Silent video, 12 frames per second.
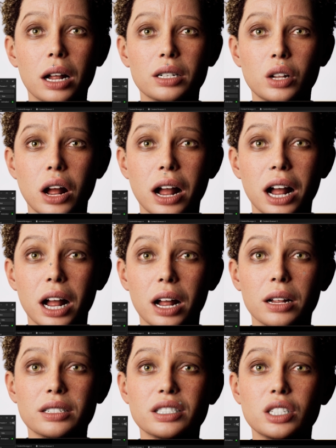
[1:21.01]
And you can
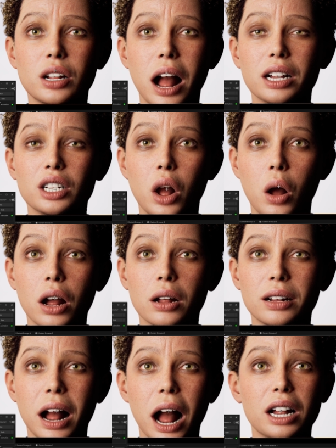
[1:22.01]
see how
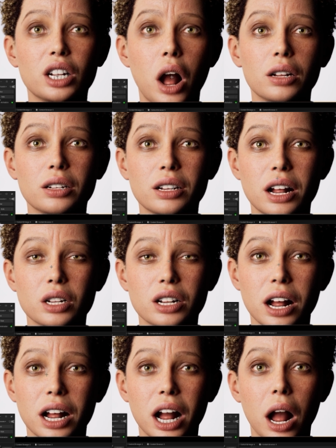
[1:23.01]
beautiful the skin
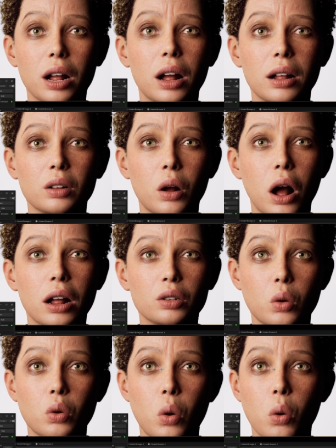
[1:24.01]
looks.
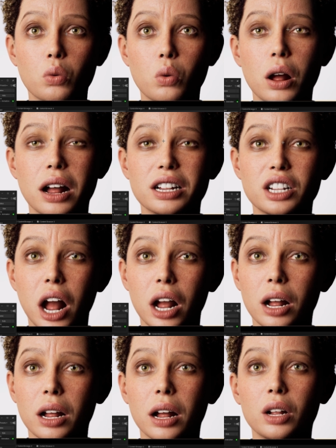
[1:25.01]
The animation,
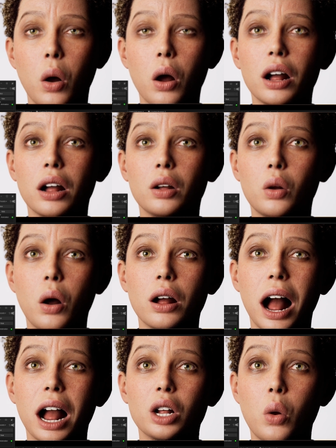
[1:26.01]
the
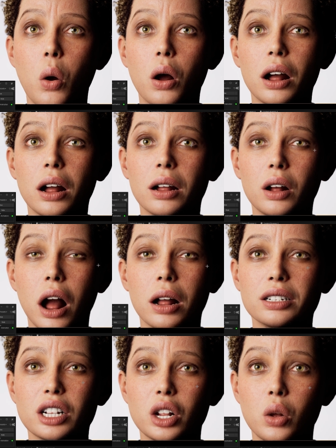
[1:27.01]
eyes look like
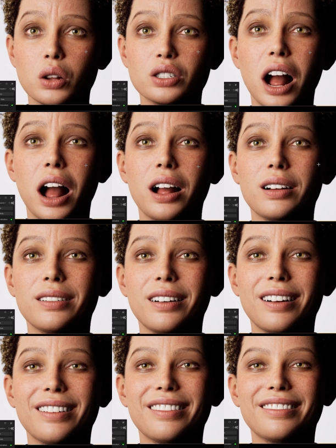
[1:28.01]
there is life in
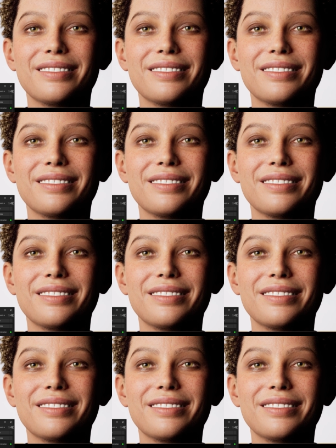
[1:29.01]
them.